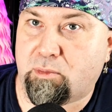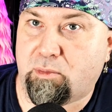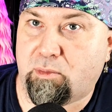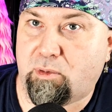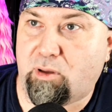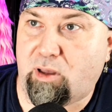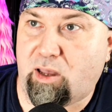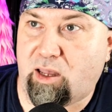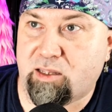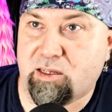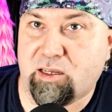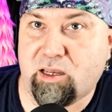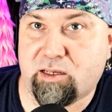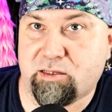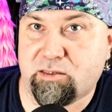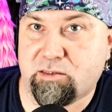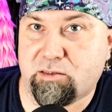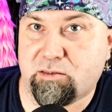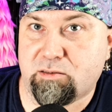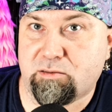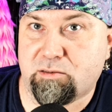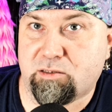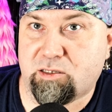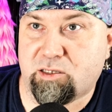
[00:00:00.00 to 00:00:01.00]
And yet,
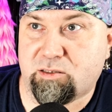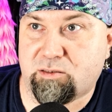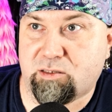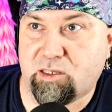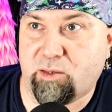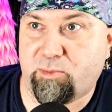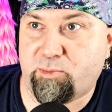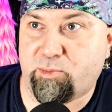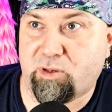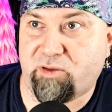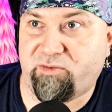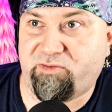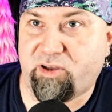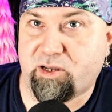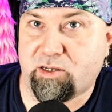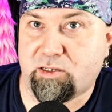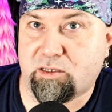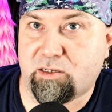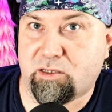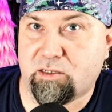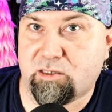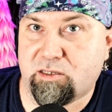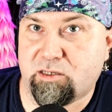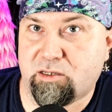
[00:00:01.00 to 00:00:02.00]
sleep effects
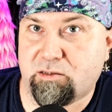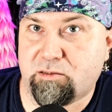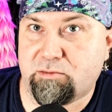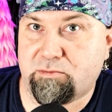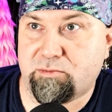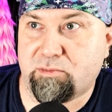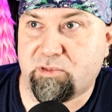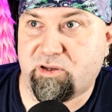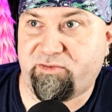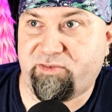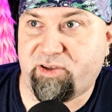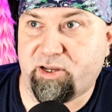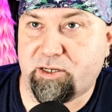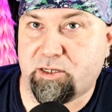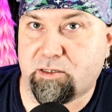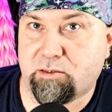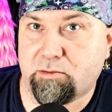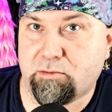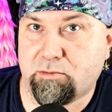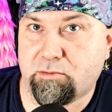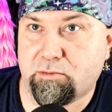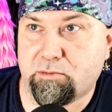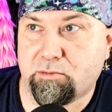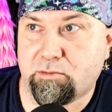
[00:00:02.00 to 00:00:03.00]
can still affect you.
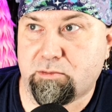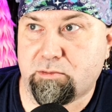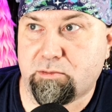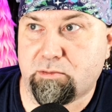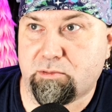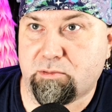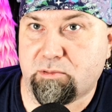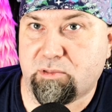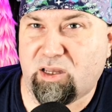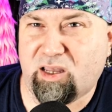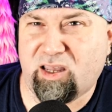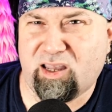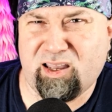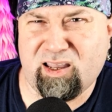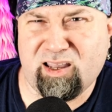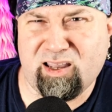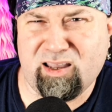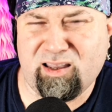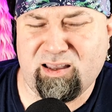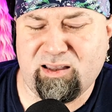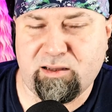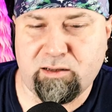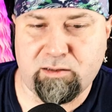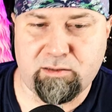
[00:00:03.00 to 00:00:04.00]
Huh?
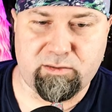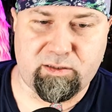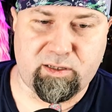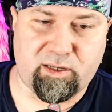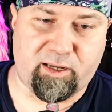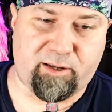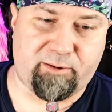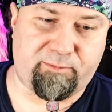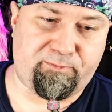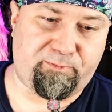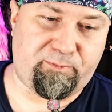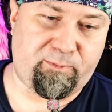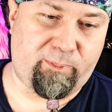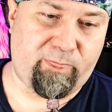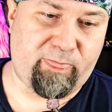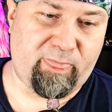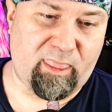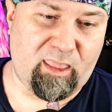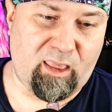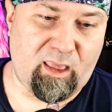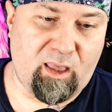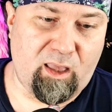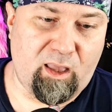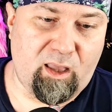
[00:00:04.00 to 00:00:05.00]
Okay.
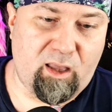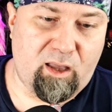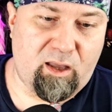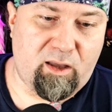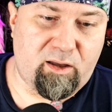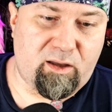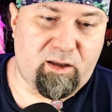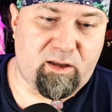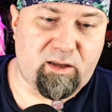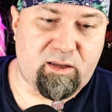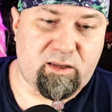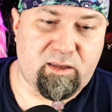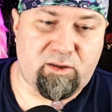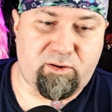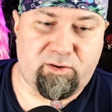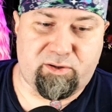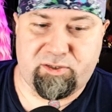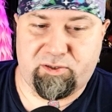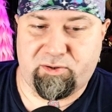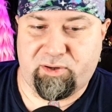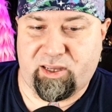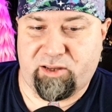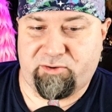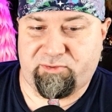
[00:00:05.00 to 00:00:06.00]
You
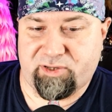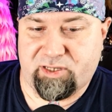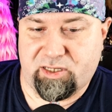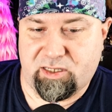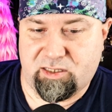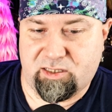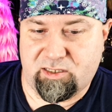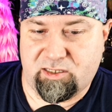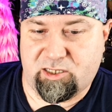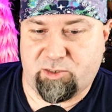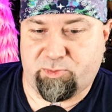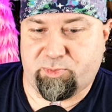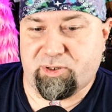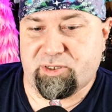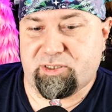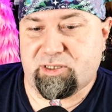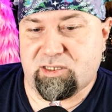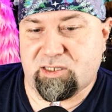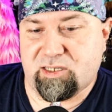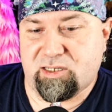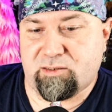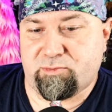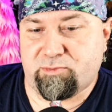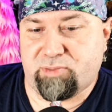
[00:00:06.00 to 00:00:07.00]
also gain resistance to
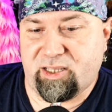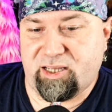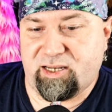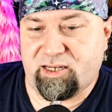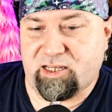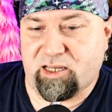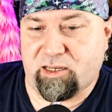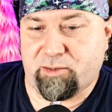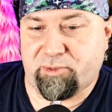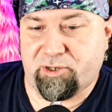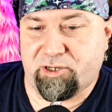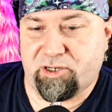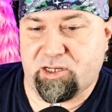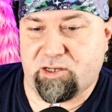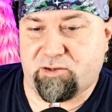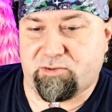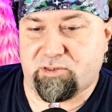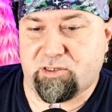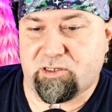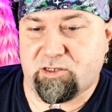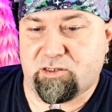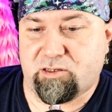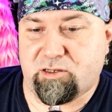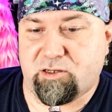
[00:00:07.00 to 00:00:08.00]
persistent bleed damage equal
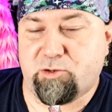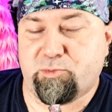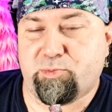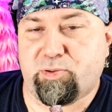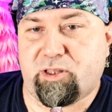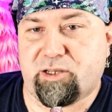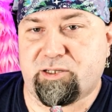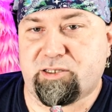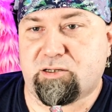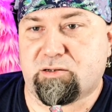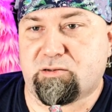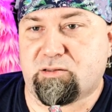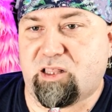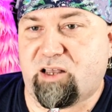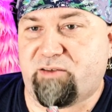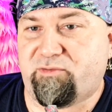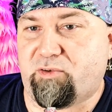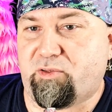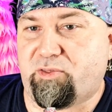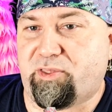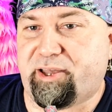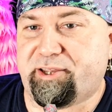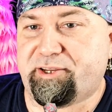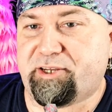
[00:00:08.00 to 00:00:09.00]
to two plus your
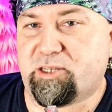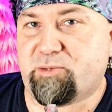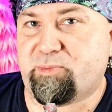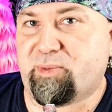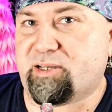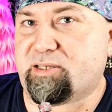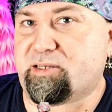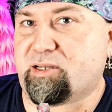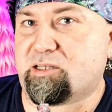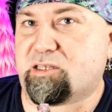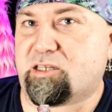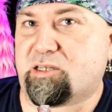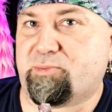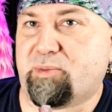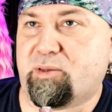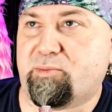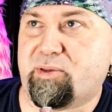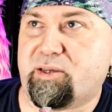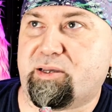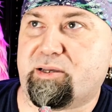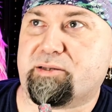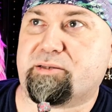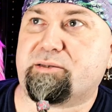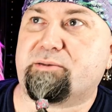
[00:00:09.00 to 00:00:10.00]
level. That just makes sense to me
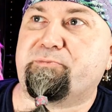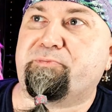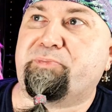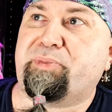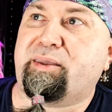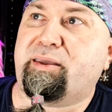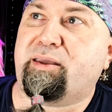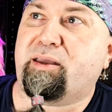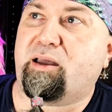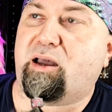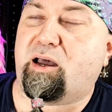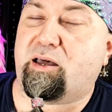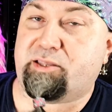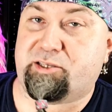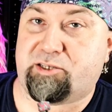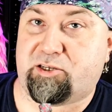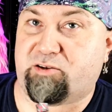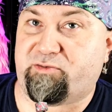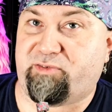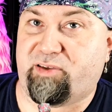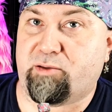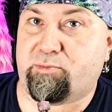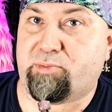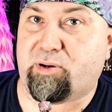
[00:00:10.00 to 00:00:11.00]
because, unless
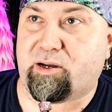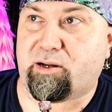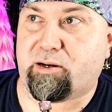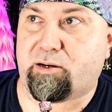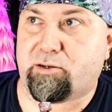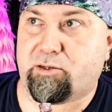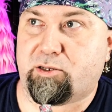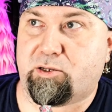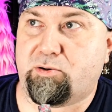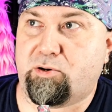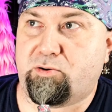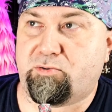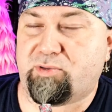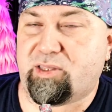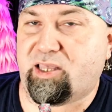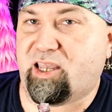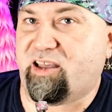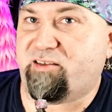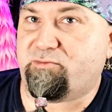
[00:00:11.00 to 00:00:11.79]
you're a vampire, you don't really have